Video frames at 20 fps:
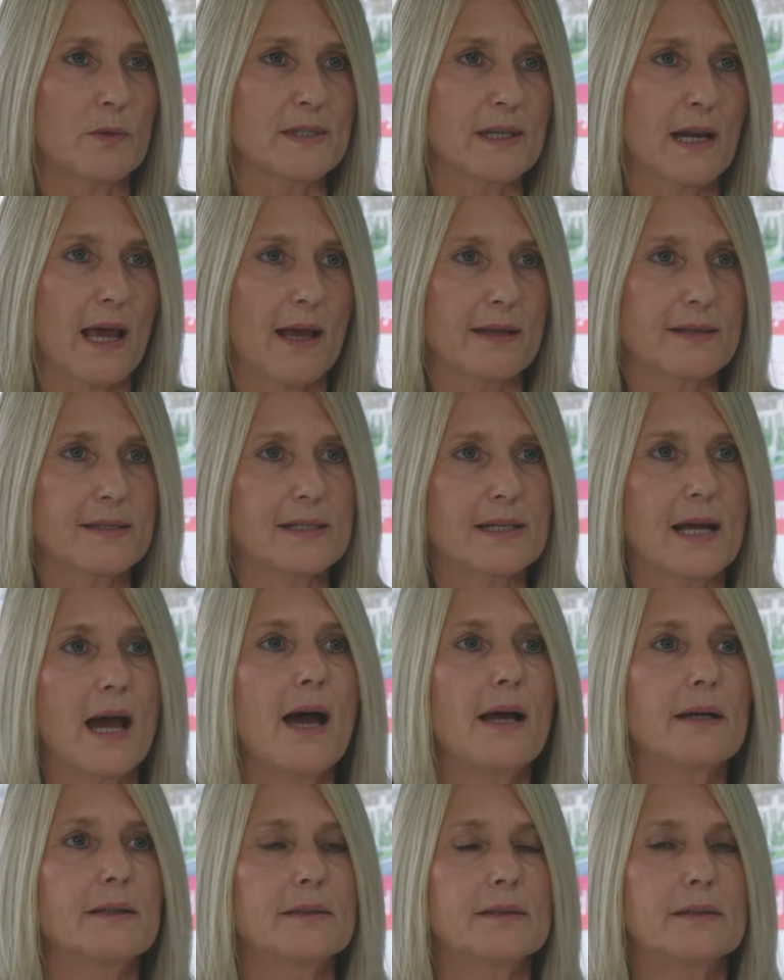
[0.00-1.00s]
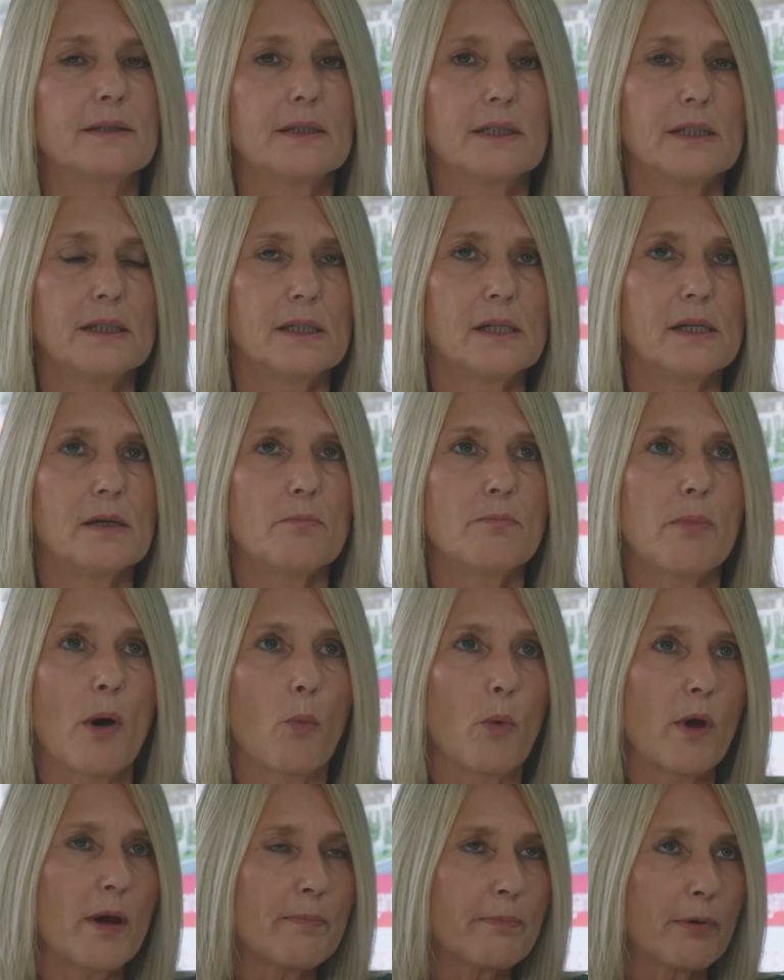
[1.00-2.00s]
last done, but
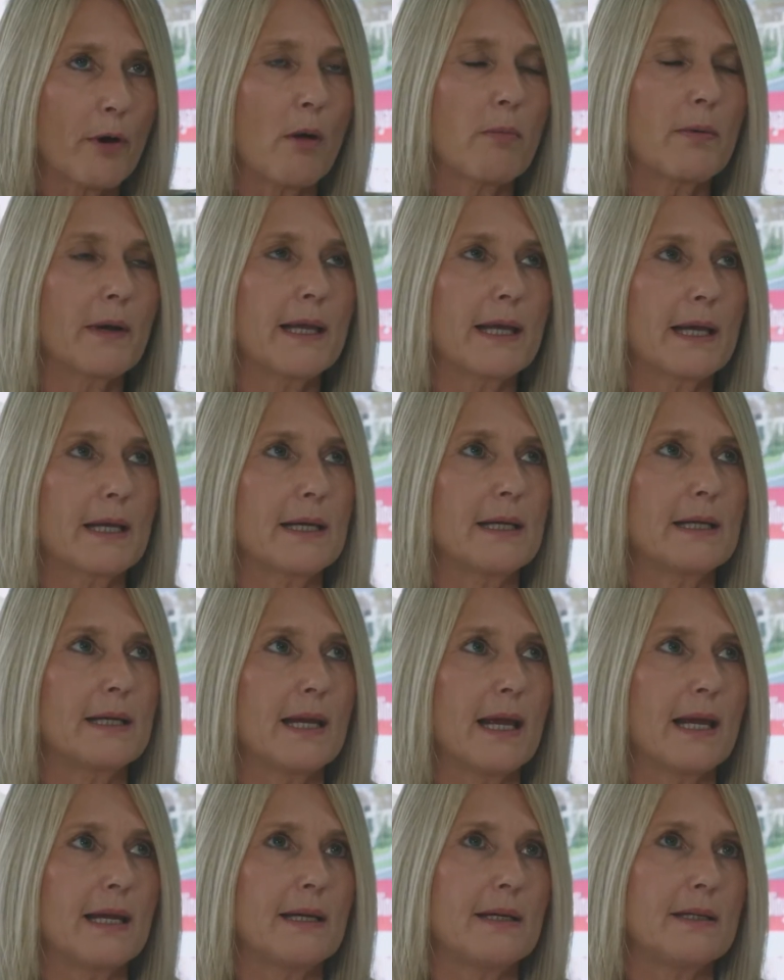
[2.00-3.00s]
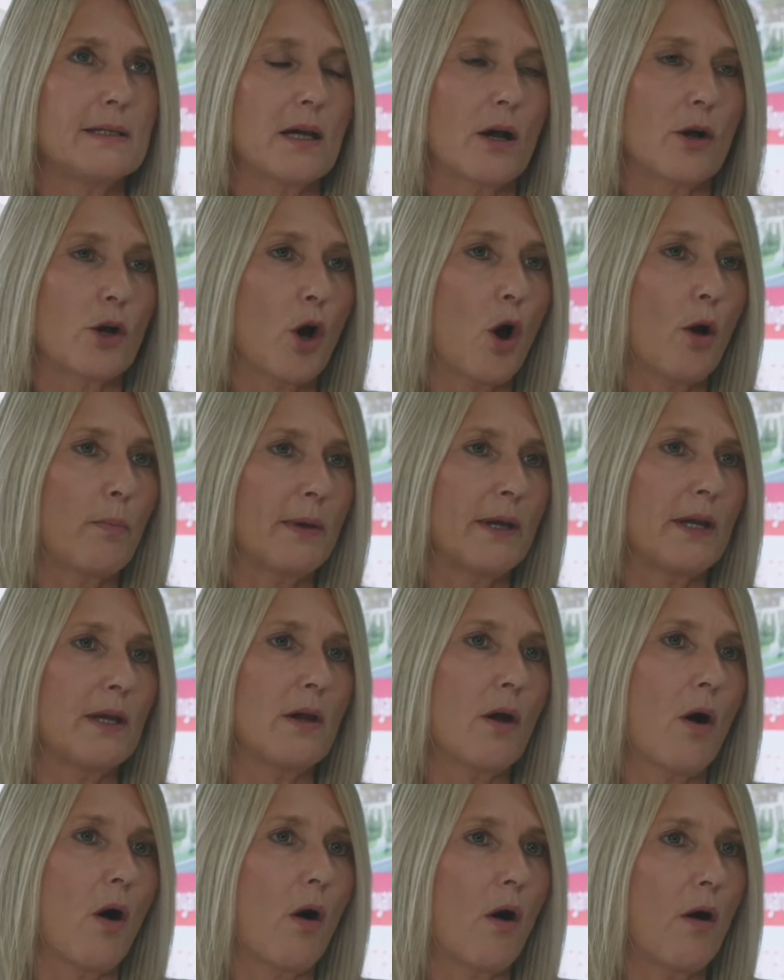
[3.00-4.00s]
we're probably going to need a
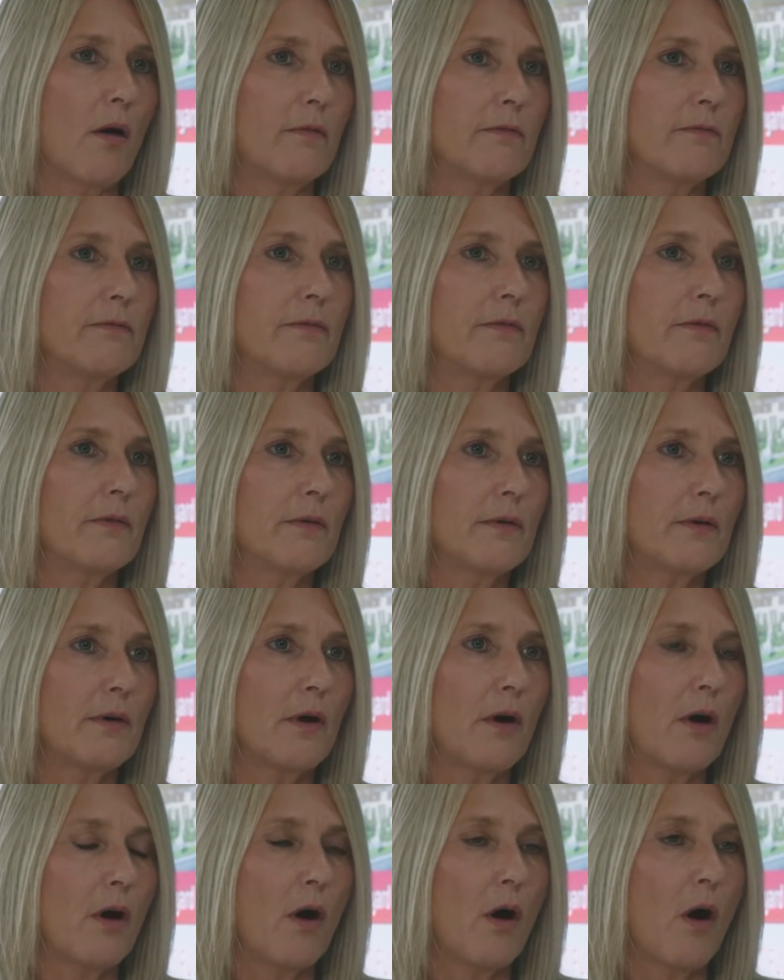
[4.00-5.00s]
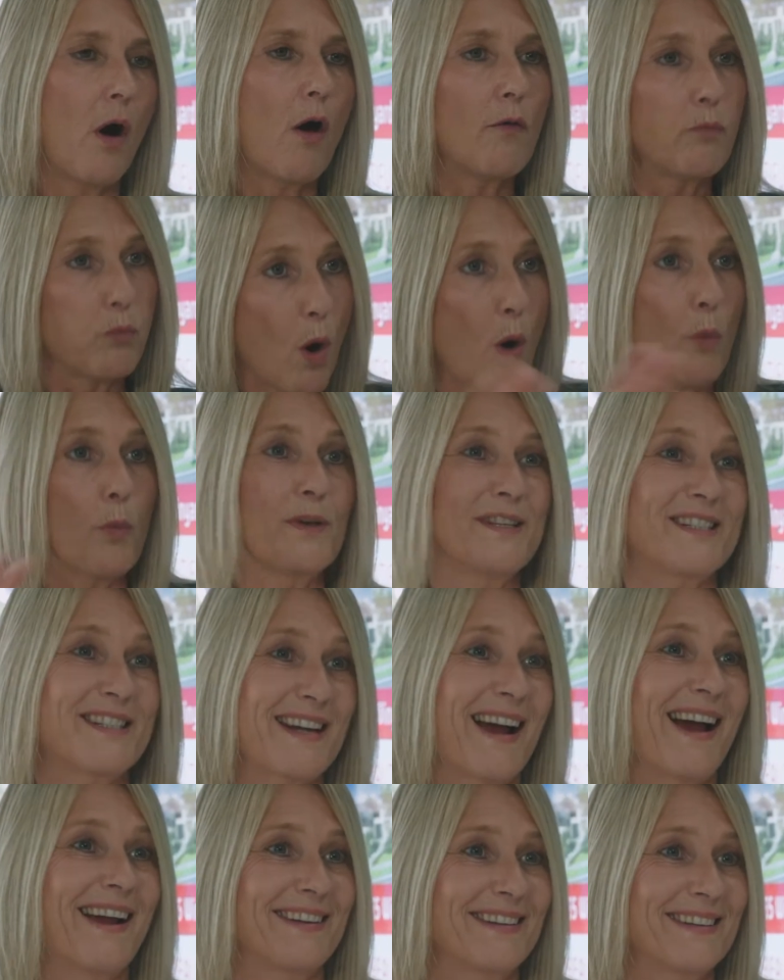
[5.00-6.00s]
copy of what was
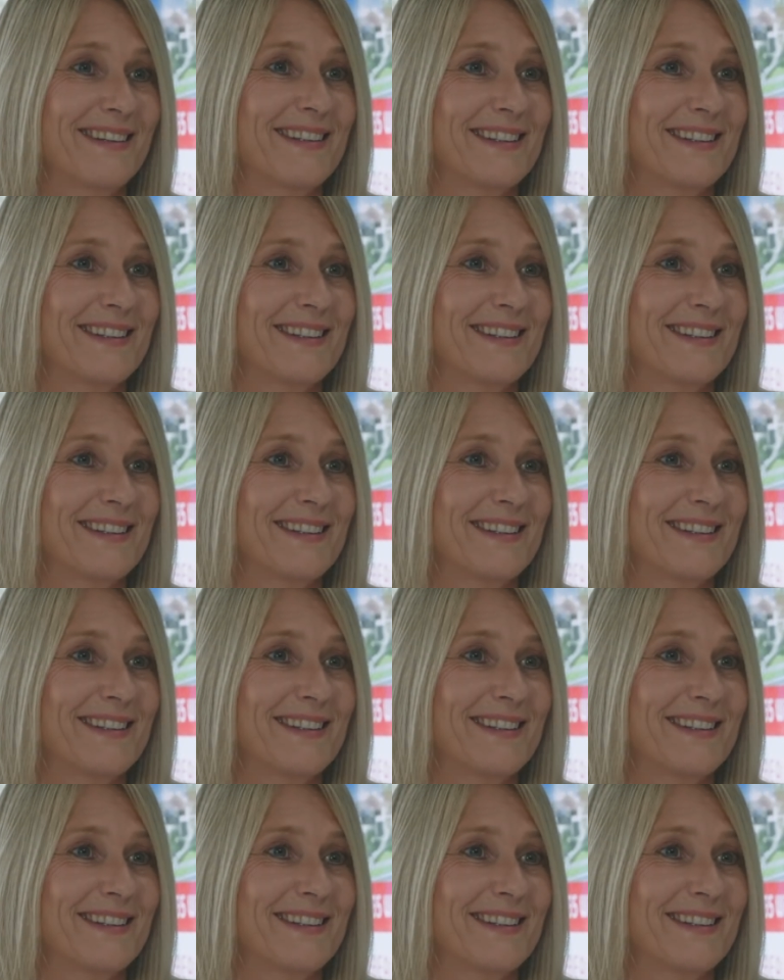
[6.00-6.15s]
done.